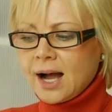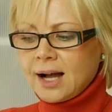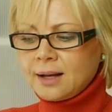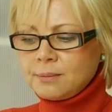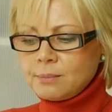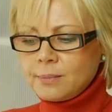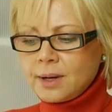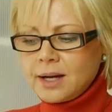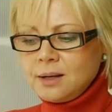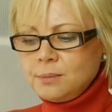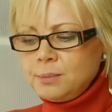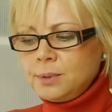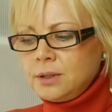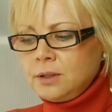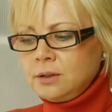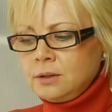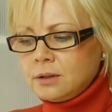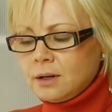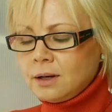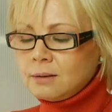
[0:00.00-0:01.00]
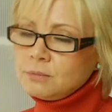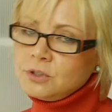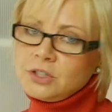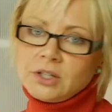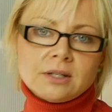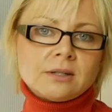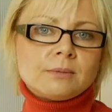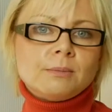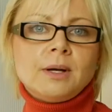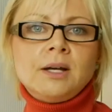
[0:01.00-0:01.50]
And maybe, and
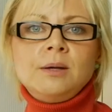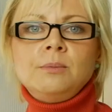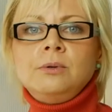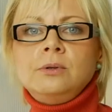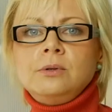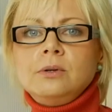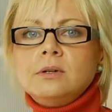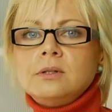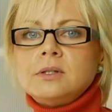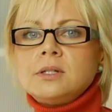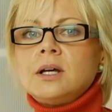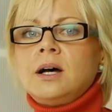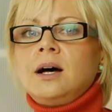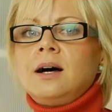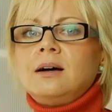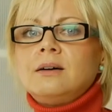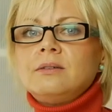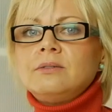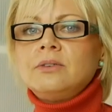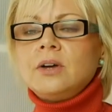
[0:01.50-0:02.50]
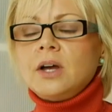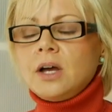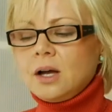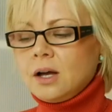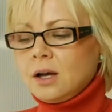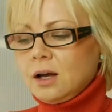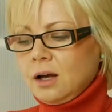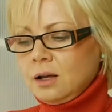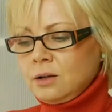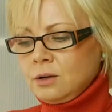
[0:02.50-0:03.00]
just maybe, you're going
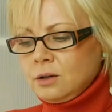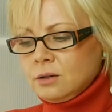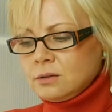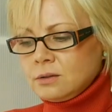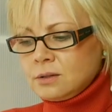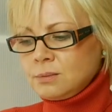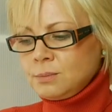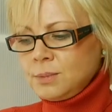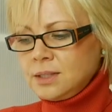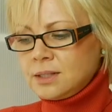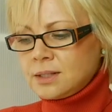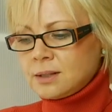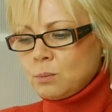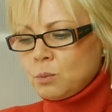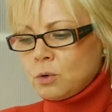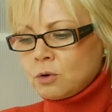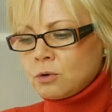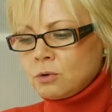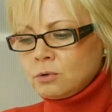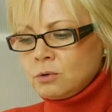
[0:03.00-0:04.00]
to meet someone,